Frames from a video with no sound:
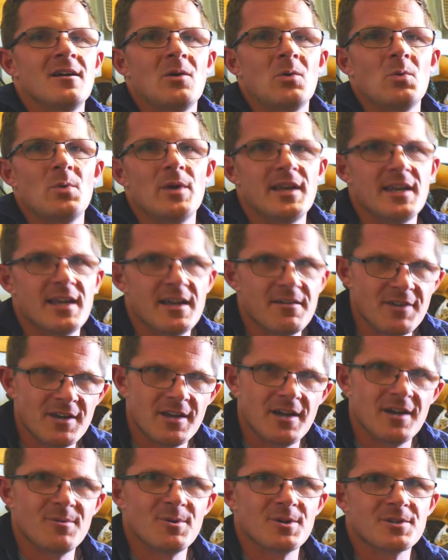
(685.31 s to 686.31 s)
We never
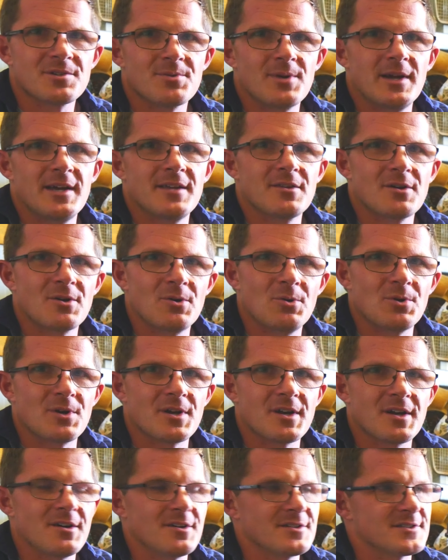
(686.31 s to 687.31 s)
know what's around the
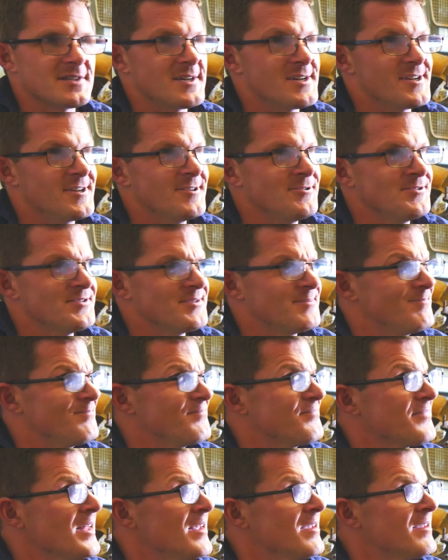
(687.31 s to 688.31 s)
corner, guys and girls.
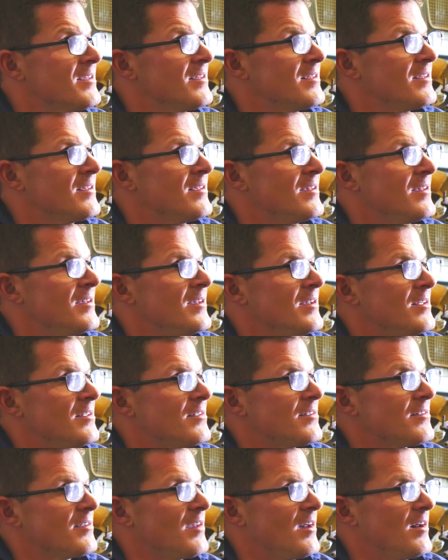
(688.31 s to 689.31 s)

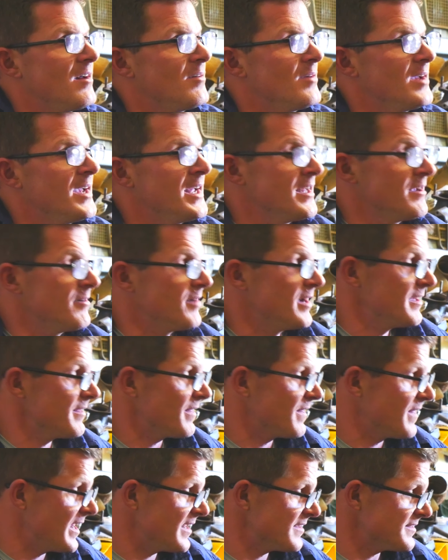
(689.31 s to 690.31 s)
So anyway,
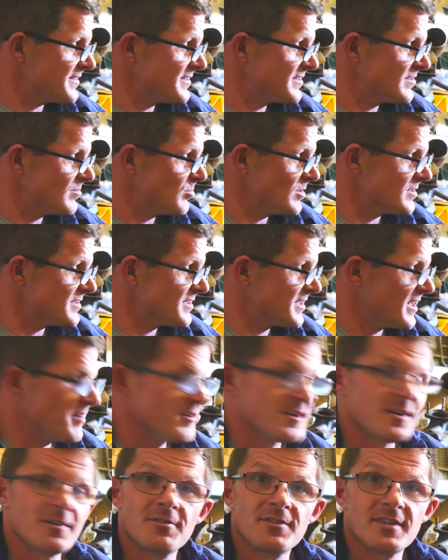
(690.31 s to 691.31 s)
that's what's
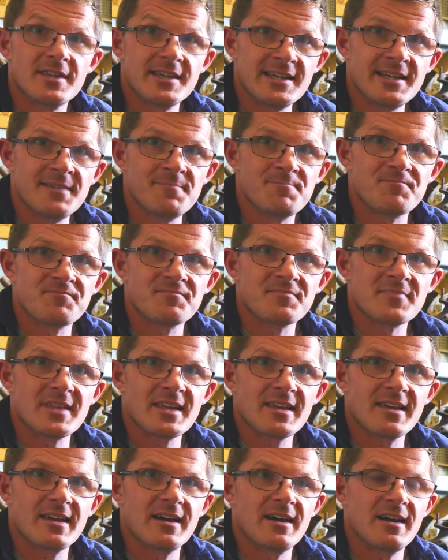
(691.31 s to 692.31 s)
going on there.
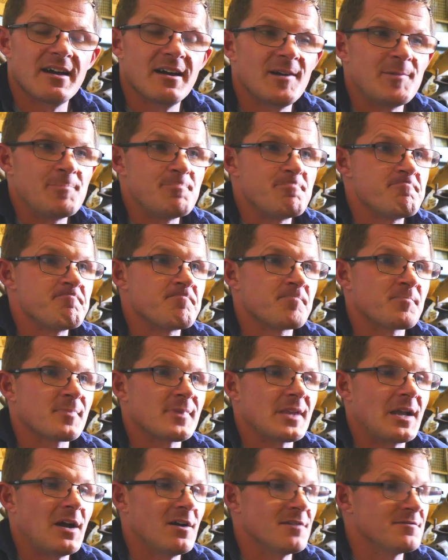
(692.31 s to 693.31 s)

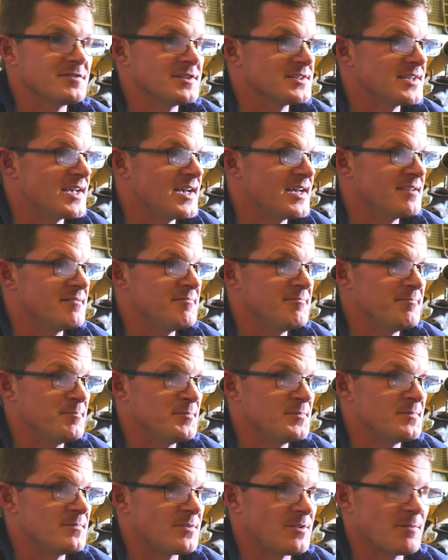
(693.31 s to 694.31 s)
I've just had
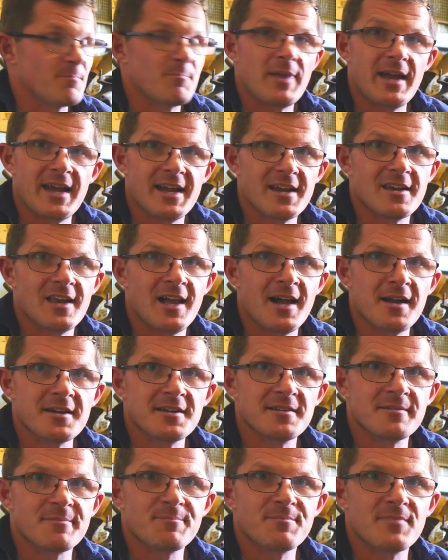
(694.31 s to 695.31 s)
some bad luck,
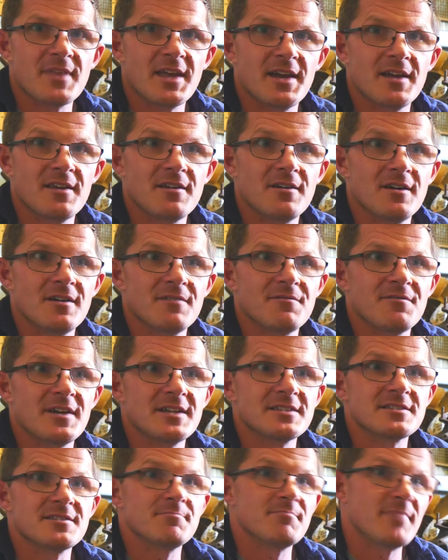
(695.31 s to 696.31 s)
and I've
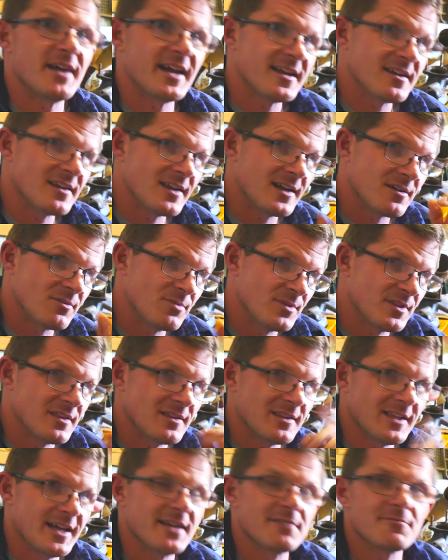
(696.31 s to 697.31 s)
had some bad luck with
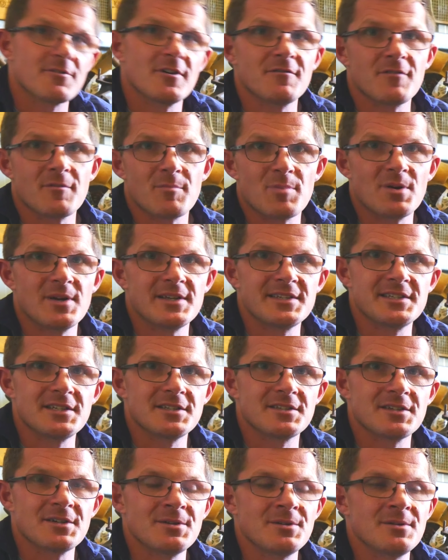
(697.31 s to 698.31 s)
the Land Rover Series
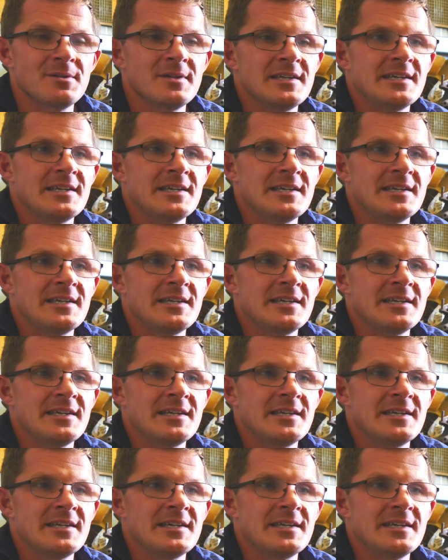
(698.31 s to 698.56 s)
2.